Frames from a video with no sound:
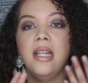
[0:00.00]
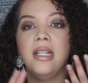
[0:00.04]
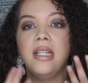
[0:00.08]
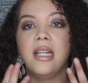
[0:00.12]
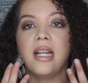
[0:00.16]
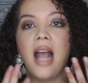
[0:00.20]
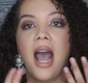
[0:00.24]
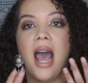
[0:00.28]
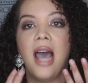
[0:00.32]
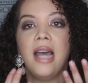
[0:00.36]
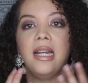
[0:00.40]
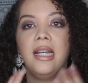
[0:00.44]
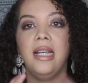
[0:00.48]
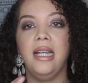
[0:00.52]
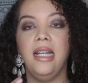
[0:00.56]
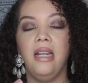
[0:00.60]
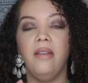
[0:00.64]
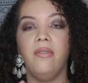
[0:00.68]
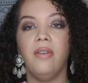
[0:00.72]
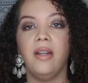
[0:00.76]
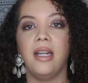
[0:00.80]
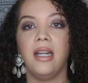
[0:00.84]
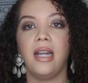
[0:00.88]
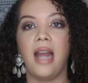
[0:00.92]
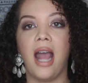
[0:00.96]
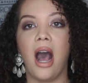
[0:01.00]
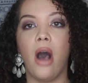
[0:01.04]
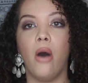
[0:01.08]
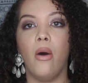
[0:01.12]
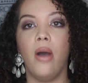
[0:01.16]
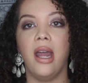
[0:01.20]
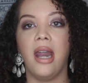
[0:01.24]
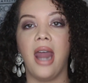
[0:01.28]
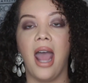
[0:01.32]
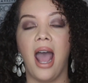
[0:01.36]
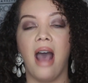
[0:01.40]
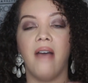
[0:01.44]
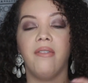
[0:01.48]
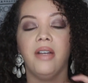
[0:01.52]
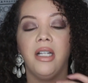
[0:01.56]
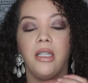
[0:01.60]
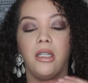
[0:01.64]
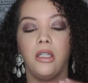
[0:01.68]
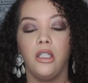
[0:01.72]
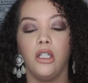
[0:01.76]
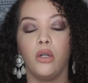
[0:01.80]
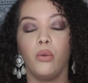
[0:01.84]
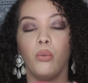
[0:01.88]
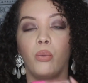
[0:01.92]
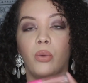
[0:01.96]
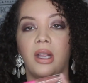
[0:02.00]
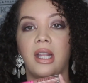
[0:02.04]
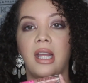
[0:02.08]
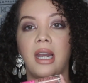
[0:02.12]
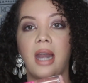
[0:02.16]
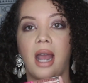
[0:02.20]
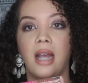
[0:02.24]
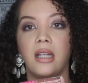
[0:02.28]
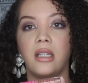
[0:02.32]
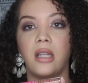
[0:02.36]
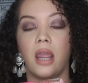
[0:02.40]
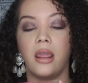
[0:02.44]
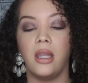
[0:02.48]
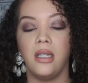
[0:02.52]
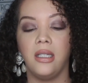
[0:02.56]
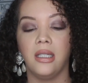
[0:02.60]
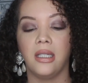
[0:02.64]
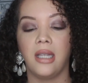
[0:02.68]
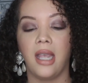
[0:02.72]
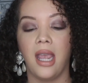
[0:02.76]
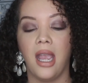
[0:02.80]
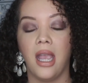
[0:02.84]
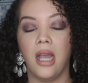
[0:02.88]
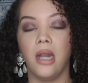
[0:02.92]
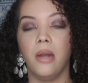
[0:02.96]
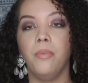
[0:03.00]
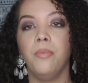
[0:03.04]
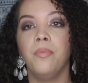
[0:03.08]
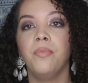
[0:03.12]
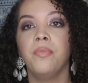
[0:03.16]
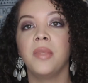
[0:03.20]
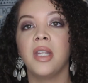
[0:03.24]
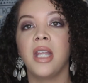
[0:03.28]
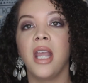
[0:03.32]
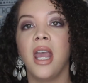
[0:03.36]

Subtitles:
to kind of even it out and have it look really nice on the skin.